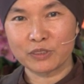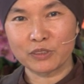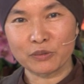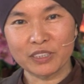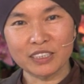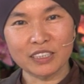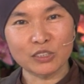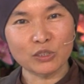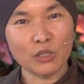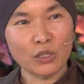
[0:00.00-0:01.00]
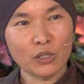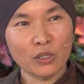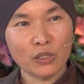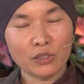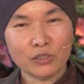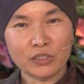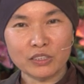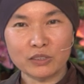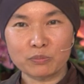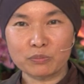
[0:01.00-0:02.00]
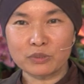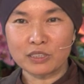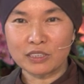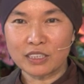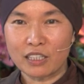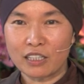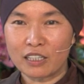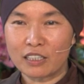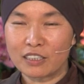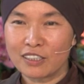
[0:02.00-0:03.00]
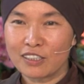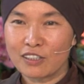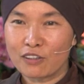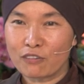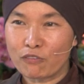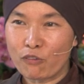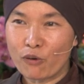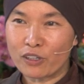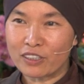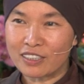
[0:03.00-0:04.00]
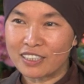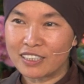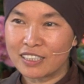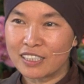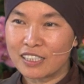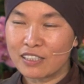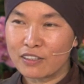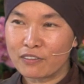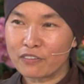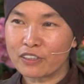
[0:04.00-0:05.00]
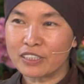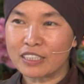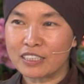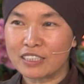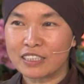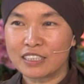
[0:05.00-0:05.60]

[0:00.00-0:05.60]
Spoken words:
So this is, these are four very